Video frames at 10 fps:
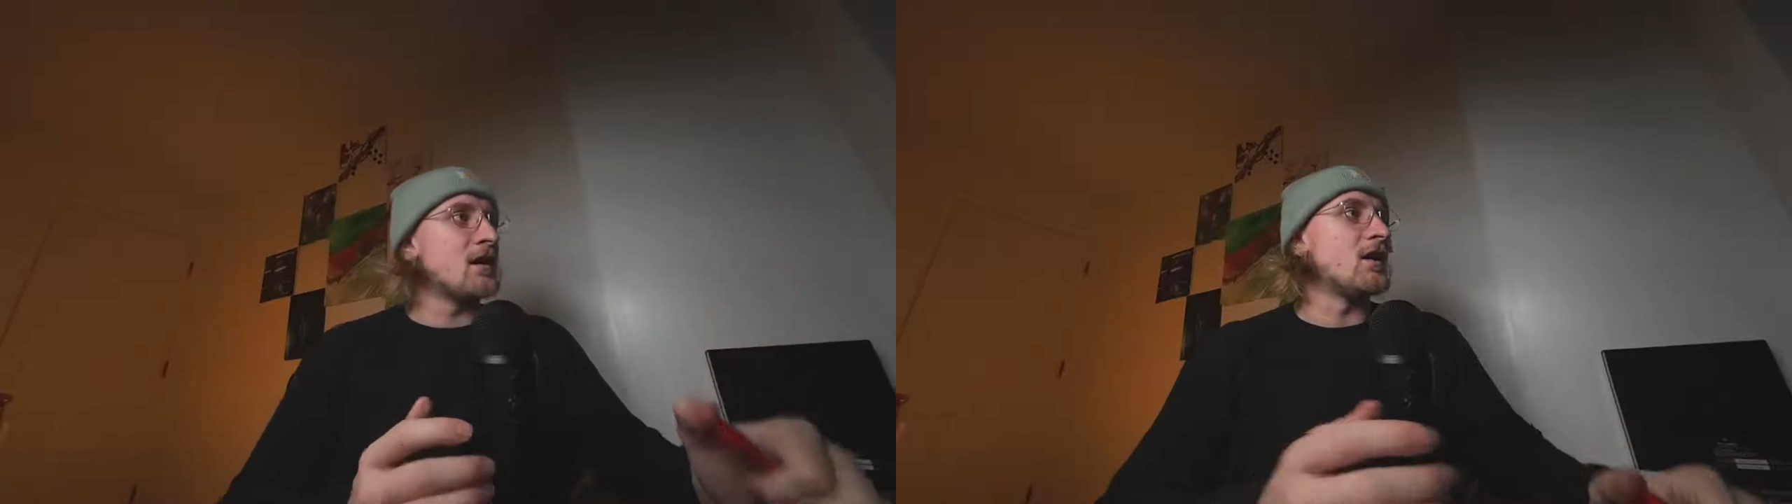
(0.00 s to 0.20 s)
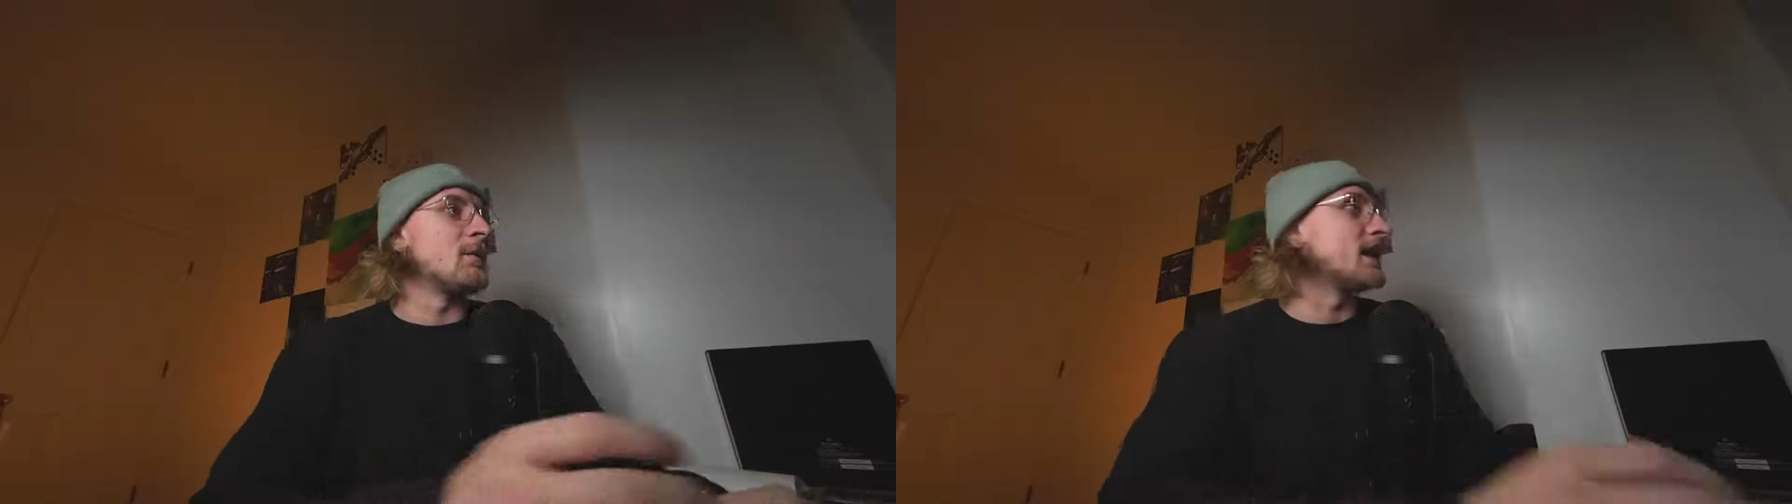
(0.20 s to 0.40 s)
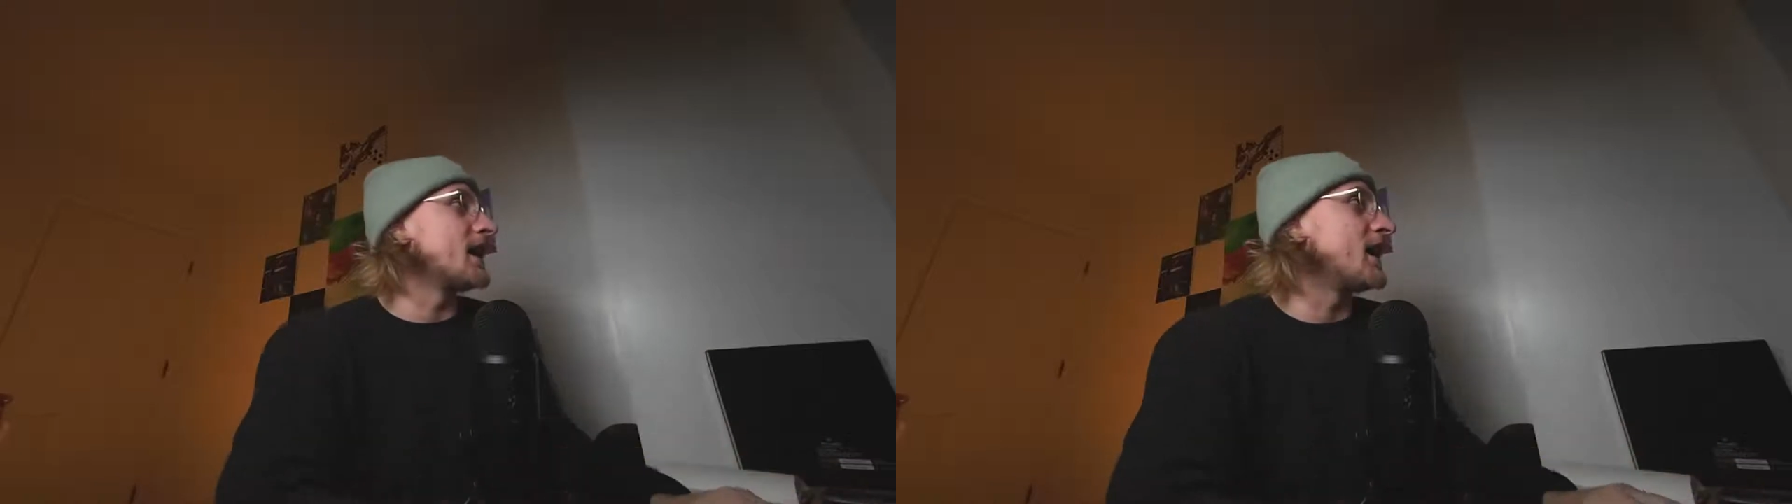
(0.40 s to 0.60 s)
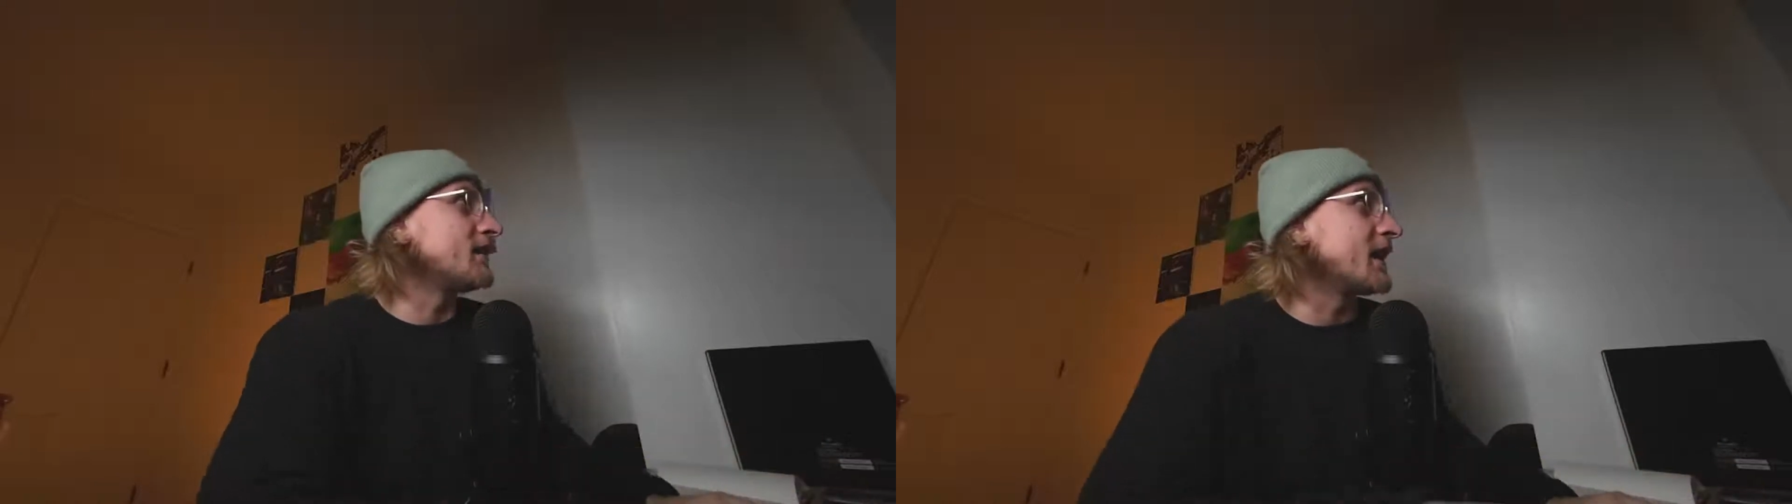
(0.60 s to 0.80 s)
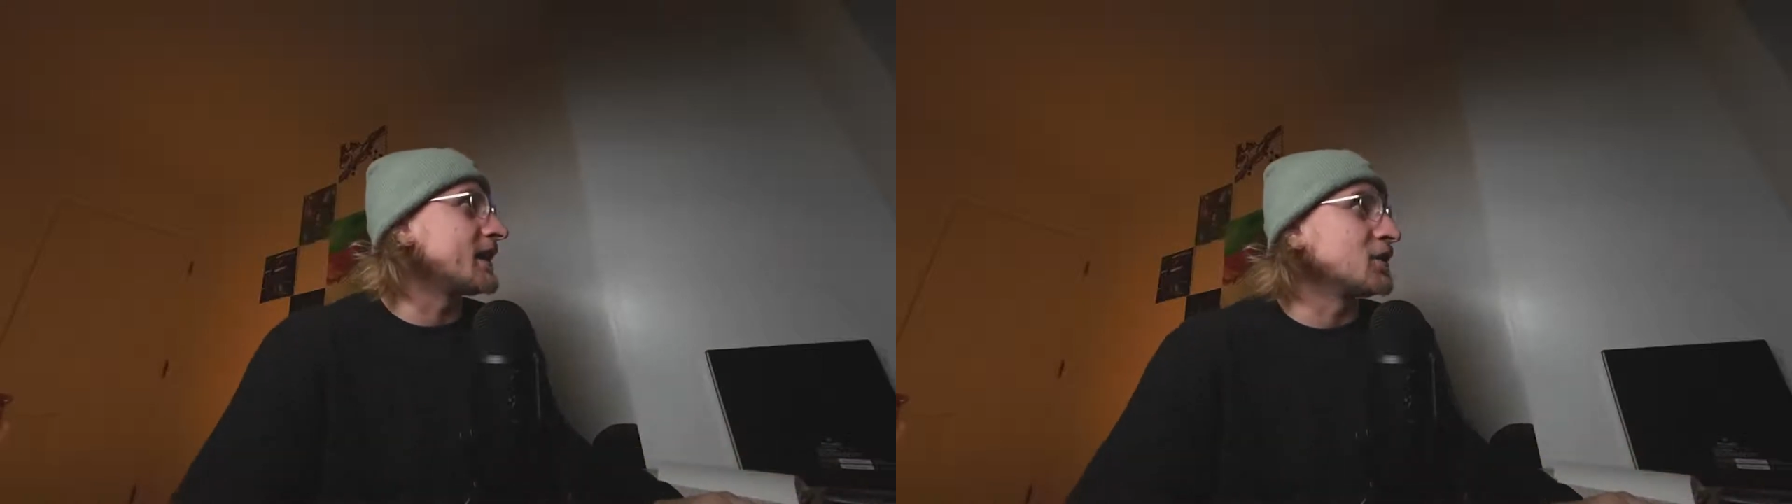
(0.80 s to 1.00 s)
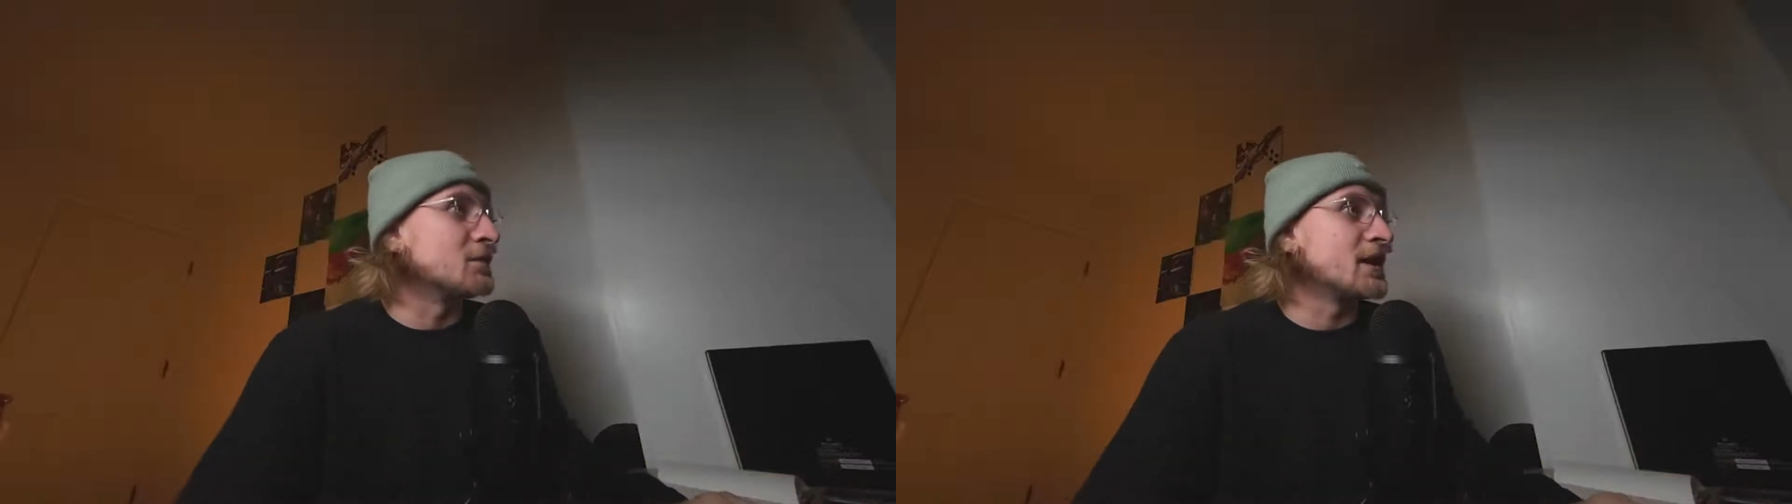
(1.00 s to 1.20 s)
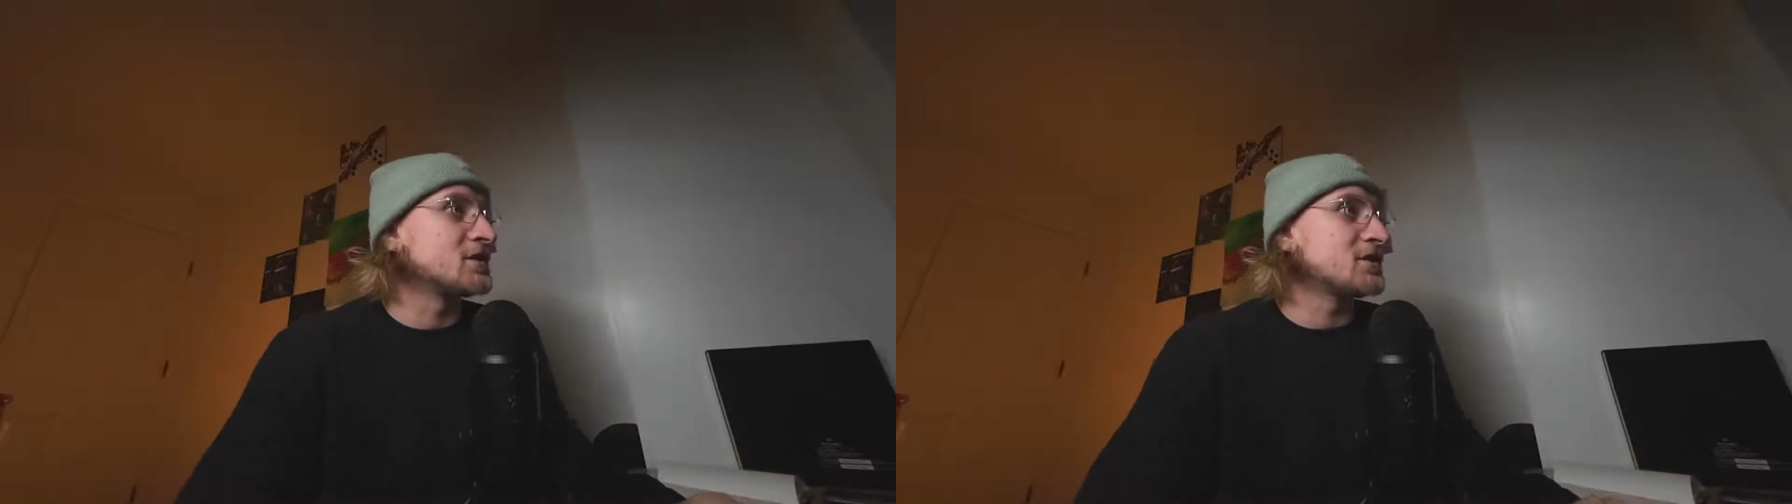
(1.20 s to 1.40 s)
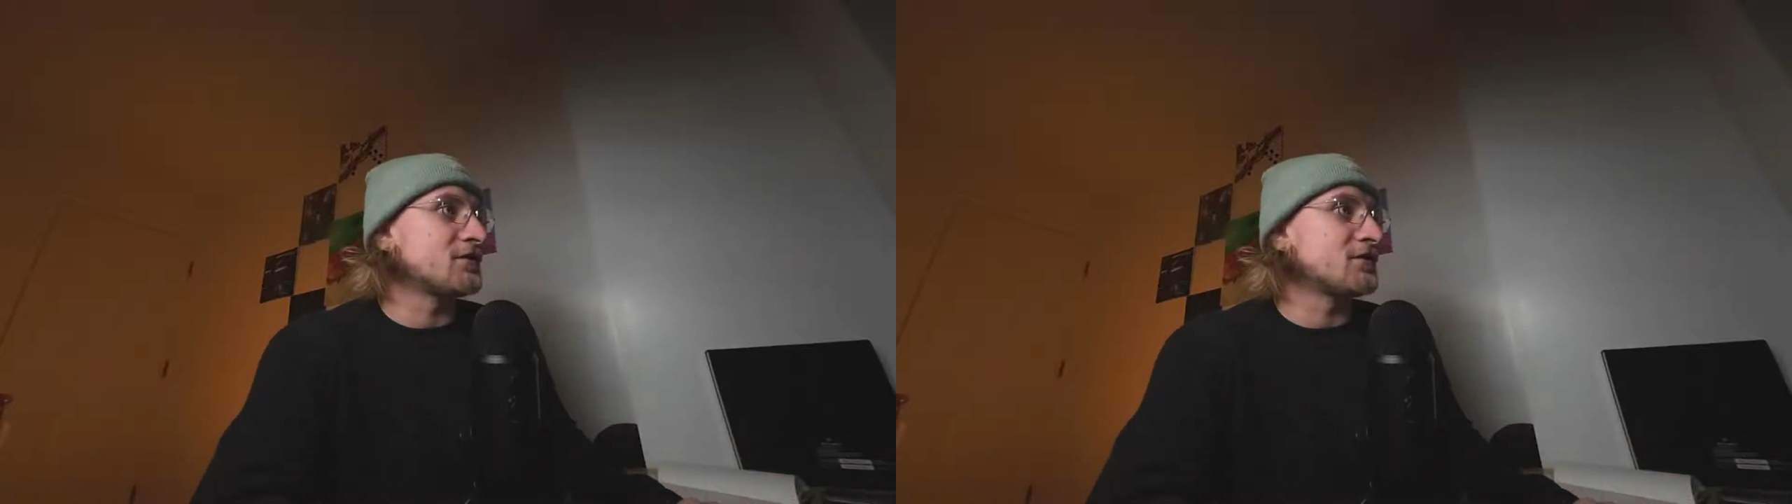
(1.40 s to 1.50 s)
Oh my god, thank you, Mitch,